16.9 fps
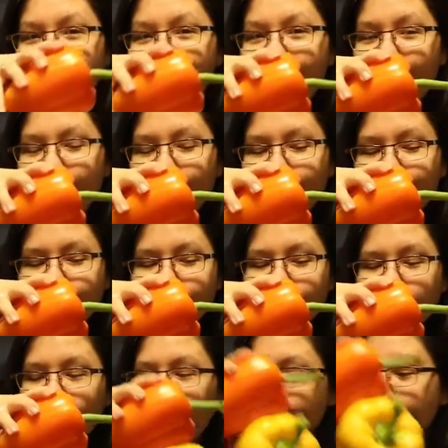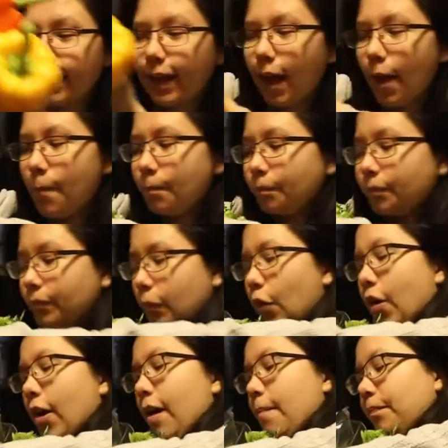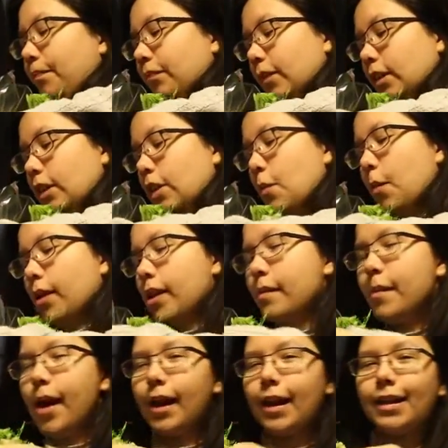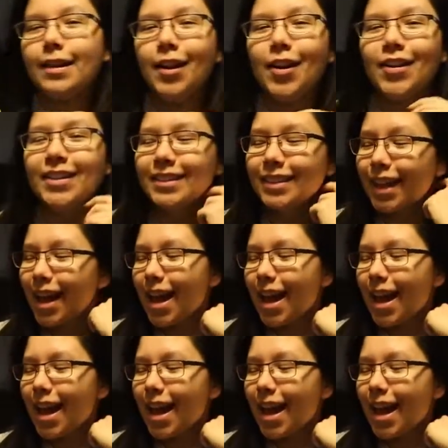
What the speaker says: Yeah, so that's that. Okay, I'm gonna put them back in there.